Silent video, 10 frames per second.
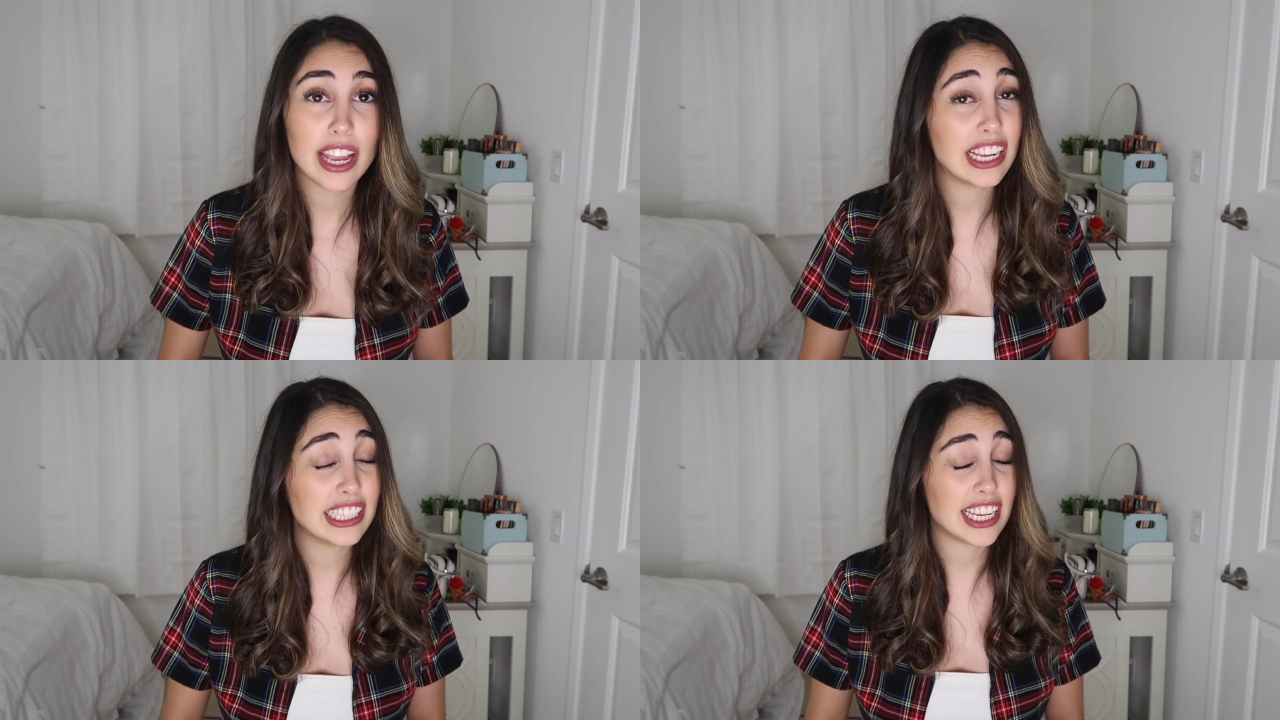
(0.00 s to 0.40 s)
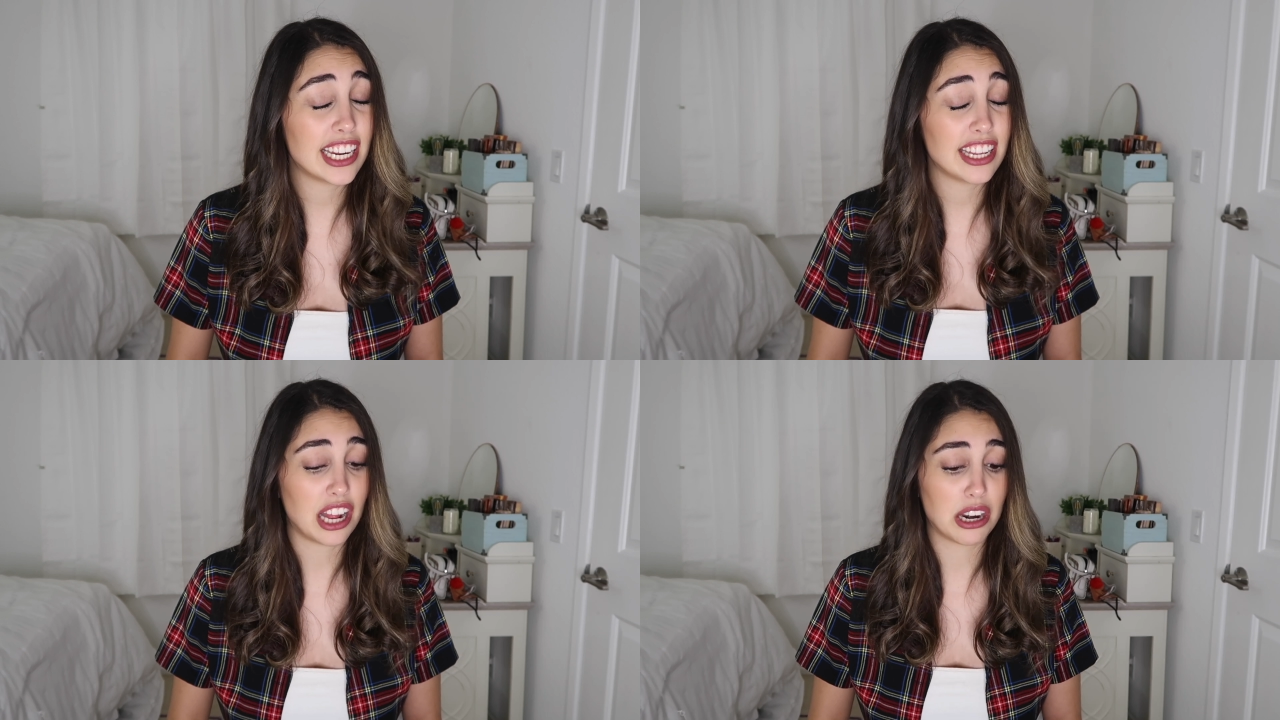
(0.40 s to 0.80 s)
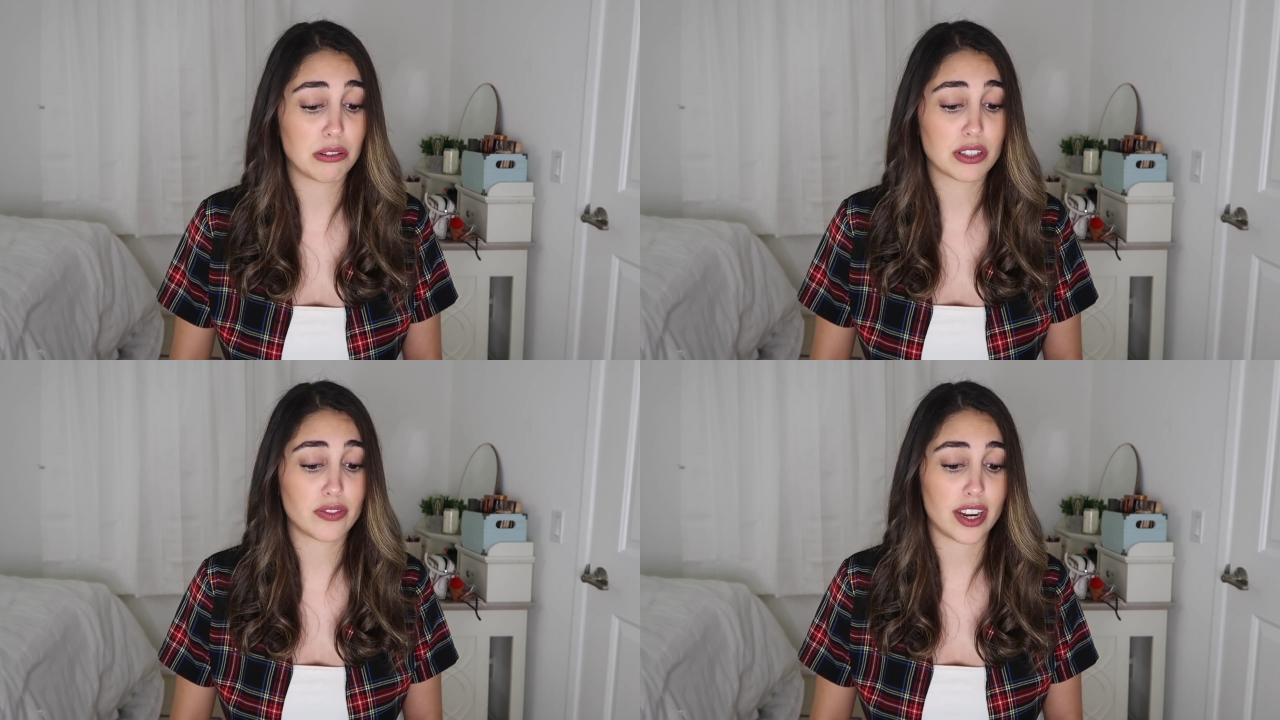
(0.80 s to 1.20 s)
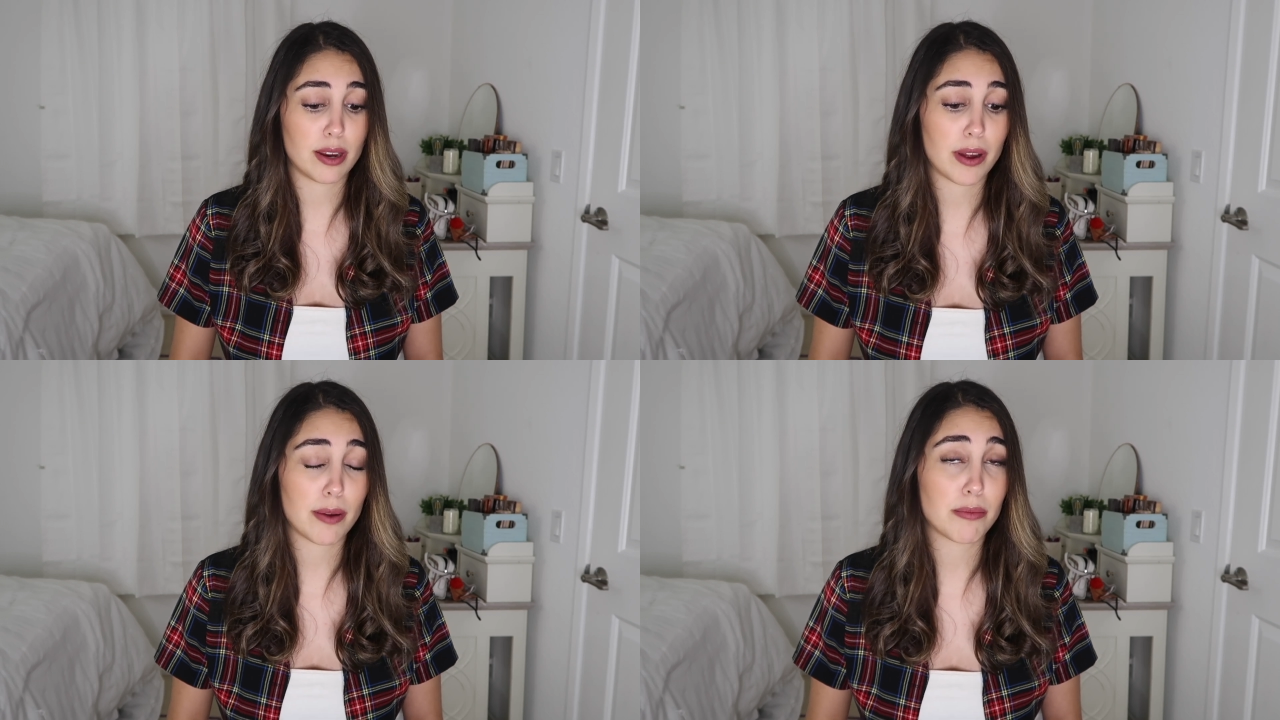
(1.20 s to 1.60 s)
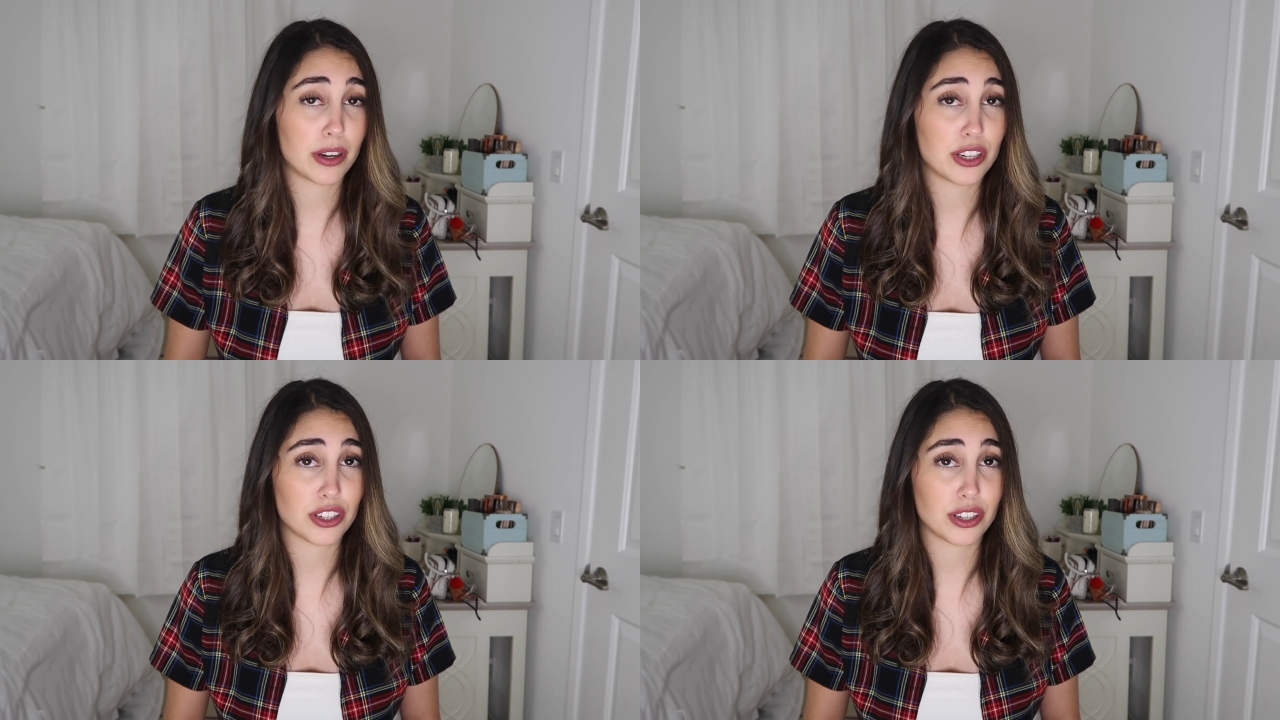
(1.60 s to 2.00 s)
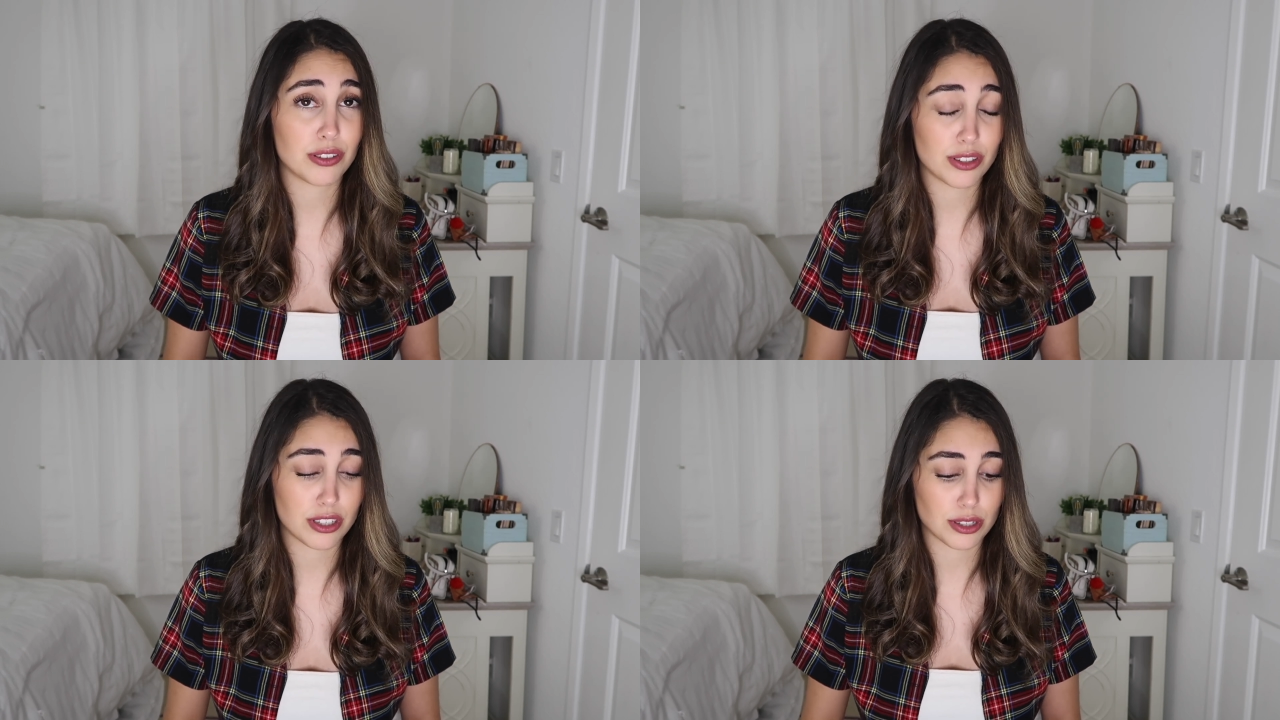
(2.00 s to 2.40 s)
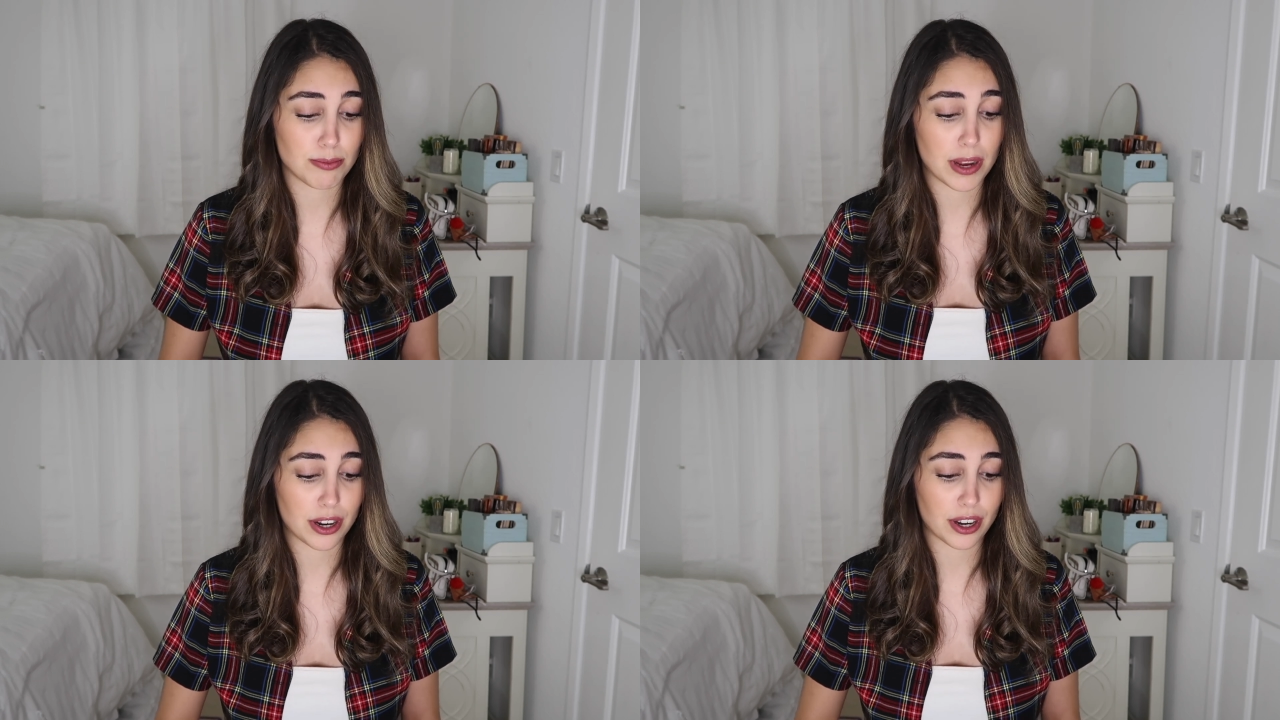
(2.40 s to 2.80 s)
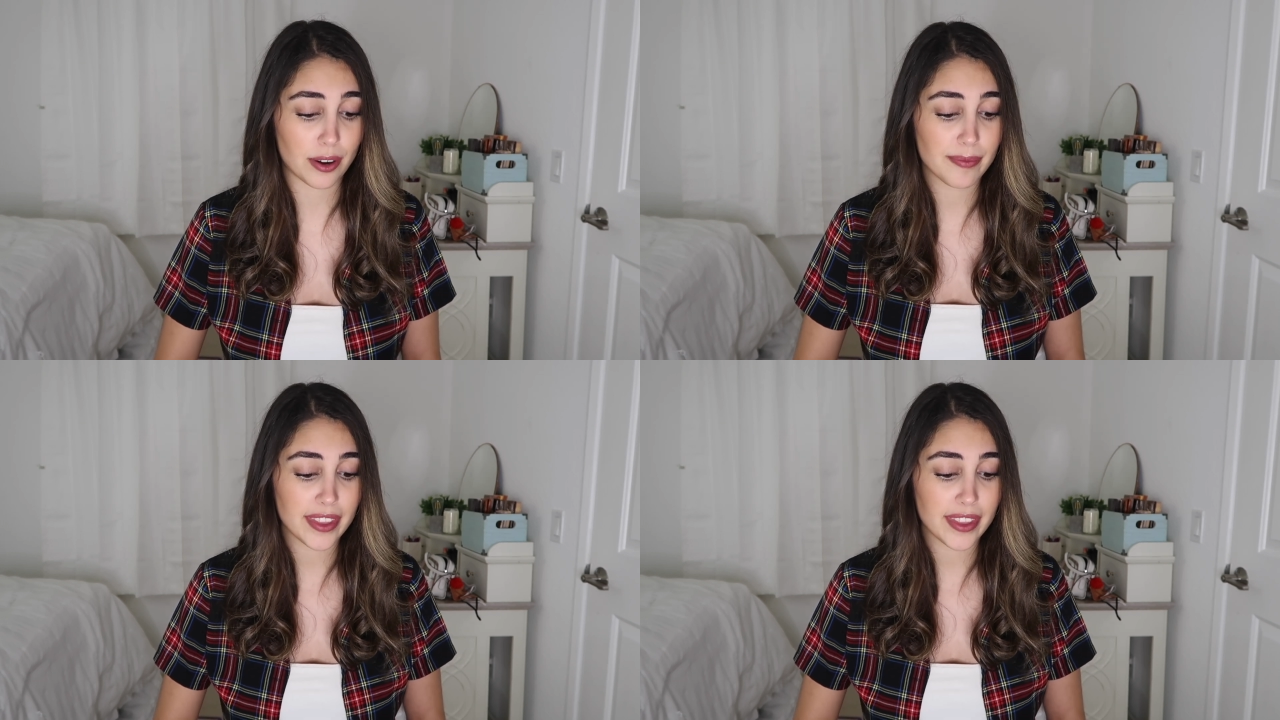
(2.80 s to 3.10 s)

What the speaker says: He said he thought it was funny, but I'm pretty sure he was just butthurt.